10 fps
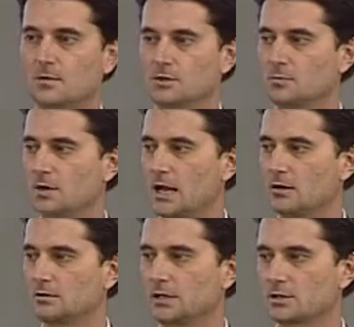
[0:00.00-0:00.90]
are
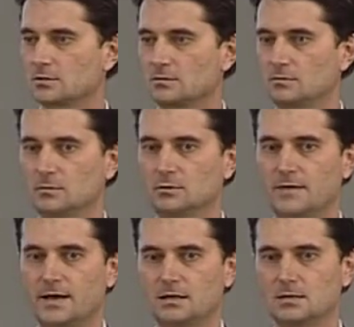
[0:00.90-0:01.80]
called
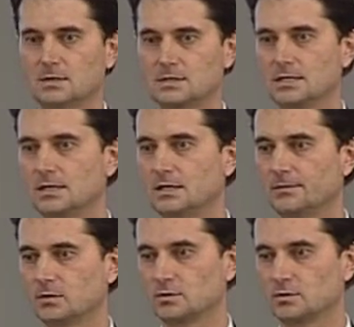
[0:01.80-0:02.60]
genocide or not.